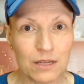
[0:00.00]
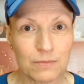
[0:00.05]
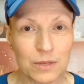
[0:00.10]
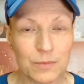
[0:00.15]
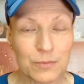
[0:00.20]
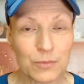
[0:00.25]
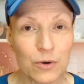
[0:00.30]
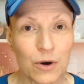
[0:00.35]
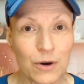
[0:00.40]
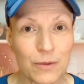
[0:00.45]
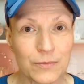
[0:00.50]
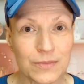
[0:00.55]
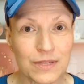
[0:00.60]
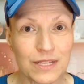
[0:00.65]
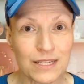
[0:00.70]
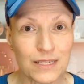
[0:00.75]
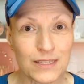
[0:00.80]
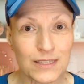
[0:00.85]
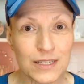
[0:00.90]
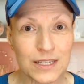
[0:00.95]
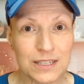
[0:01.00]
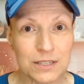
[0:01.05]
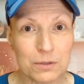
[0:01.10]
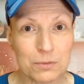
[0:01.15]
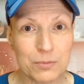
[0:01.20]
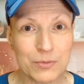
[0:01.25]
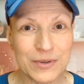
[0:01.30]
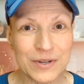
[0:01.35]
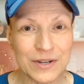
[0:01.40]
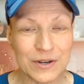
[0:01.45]
The prompt is. See,
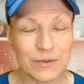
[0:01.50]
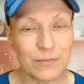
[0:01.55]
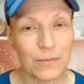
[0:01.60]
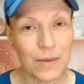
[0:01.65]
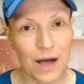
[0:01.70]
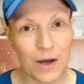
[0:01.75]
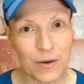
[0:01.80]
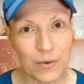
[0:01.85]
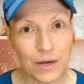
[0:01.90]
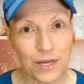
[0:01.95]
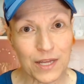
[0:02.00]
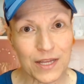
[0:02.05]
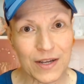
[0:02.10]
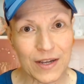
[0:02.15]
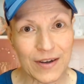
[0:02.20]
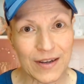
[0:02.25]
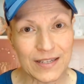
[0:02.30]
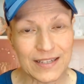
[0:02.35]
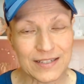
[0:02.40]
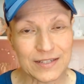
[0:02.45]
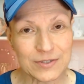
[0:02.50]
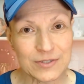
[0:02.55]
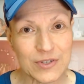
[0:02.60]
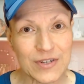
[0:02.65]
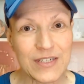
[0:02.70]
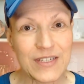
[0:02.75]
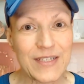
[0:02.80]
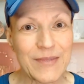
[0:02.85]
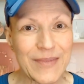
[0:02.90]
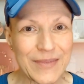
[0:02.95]
the real power here isn't
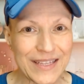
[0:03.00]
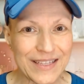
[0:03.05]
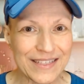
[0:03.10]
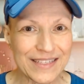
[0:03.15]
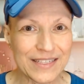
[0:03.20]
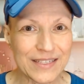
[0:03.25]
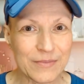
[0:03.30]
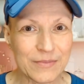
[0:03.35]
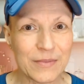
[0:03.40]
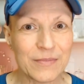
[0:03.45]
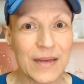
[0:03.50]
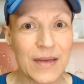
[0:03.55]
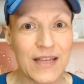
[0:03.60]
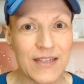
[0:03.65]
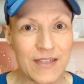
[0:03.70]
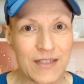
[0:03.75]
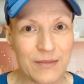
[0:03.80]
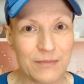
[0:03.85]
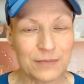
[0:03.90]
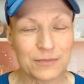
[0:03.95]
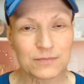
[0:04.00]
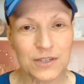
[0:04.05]
just speed, it's momentum.